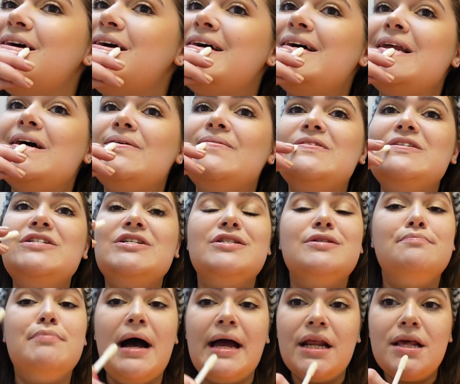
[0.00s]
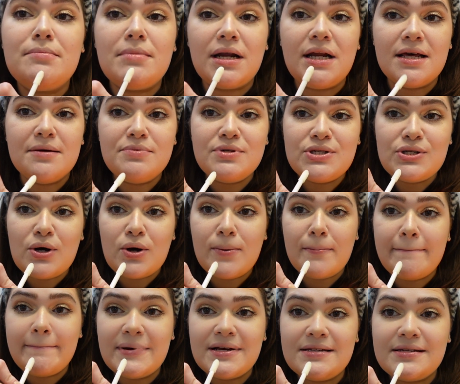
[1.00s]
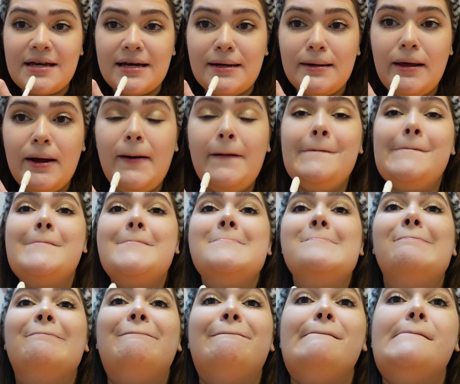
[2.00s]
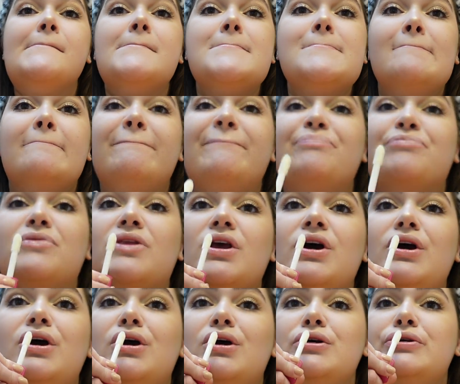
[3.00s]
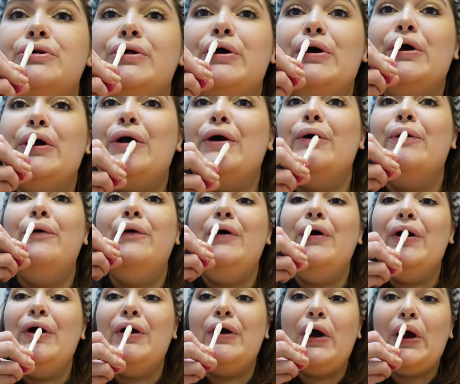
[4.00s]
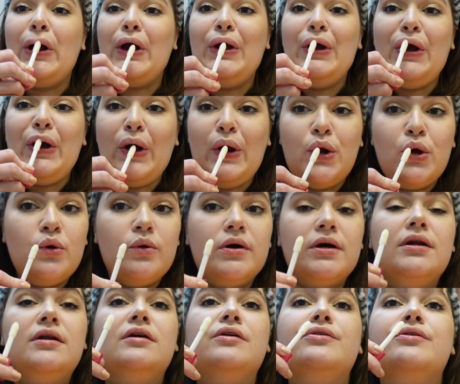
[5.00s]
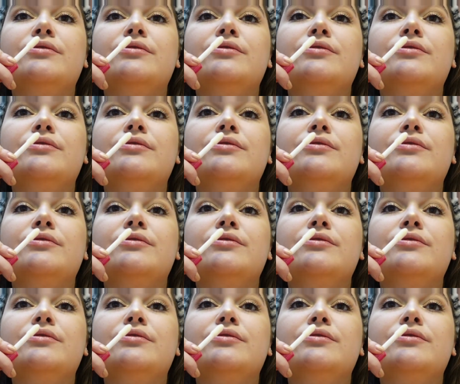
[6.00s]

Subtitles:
And I was just biting my lips, so my skin there is like, what are you doing?